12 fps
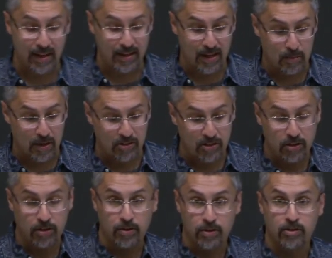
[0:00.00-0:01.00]
at MIT,
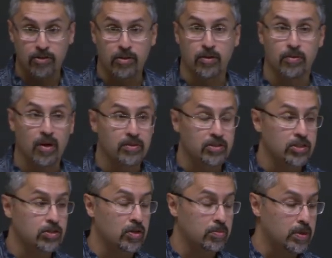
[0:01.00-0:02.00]
although there's you know, obviously
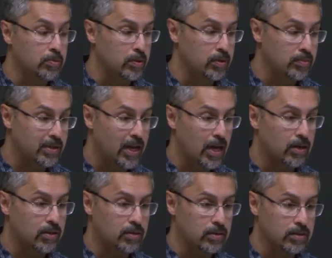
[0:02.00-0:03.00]
strong people in
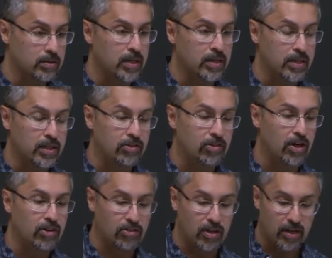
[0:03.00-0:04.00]
mechanical and, and
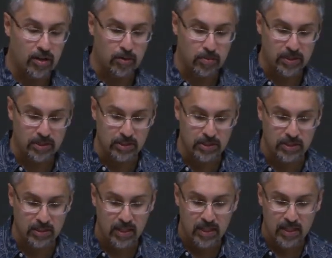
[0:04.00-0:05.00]
EECS and other places.